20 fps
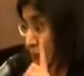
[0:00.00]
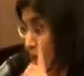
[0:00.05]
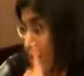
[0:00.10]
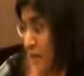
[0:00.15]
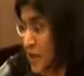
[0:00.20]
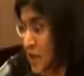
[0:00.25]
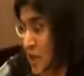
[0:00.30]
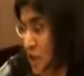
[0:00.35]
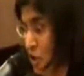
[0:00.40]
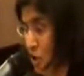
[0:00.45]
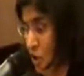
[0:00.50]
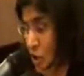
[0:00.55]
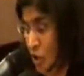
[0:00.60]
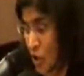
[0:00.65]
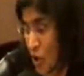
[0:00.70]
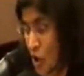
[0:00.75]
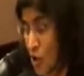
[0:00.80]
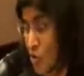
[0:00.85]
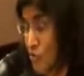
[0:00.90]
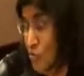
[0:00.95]
under the
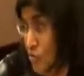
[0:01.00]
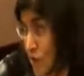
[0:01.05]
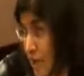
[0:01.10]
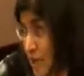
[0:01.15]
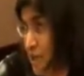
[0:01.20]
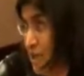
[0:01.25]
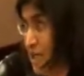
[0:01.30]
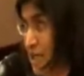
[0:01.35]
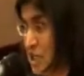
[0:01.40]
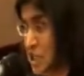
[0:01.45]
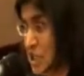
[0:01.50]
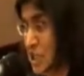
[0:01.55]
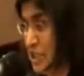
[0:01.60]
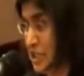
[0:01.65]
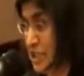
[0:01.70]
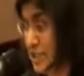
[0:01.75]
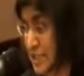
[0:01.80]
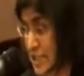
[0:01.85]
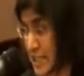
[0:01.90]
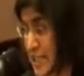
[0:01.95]
law, Regulation
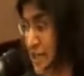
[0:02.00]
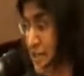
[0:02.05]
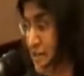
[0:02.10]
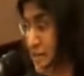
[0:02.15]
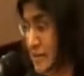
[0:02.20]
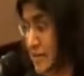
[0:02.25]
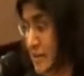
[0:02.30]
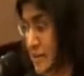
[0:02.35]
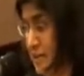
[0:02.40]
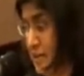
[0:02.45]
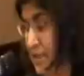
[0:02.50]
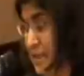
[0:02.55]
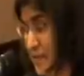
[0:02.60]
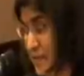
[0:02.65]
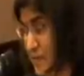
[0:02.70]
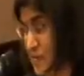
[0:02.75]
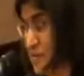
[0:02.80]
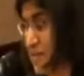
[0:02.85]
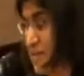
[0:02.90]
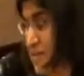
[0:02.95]
13
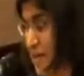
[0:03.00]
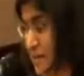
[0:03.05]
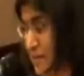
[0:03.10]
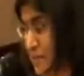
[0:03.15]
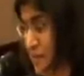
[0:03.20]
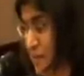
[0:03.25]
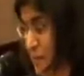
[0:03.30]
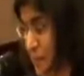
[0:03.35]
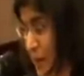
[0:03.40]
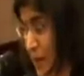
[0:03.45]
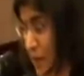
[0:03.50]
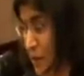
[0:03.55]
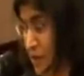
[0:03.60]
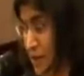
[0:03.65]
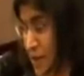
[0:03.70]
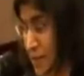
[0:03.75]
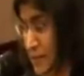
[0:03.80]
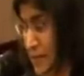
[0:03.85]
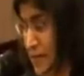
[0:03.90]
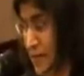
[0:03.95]
gives them the
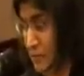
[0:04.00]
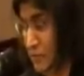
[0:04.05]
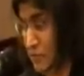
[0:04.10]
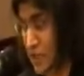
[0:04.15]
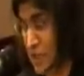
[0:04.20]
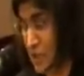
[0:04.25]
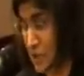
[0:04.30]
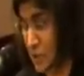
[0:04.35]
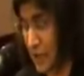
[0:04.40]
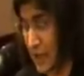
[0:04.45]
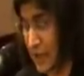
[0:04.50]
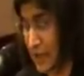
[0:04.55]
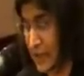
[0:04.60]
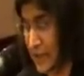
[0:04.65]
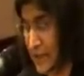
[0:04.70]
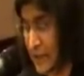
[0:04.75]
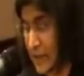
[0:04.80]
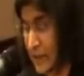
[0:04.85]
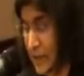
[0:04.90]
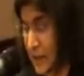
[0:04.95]
power, let me read it
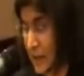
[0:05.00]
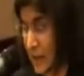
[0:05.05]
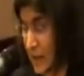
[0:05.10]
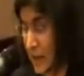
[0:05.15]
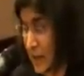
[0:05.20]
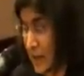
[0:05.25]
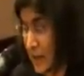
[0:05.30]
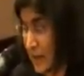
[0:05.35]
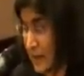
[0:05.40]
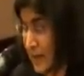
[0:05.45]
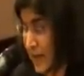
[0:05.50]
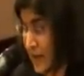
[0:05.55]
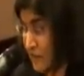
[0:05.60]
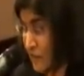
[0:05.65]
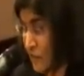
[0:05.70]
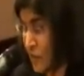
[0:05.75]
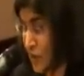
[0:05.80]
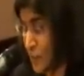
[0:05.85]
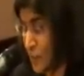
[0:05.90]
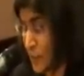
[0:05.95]
quickly,
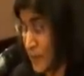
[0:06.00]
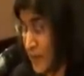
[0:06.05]
that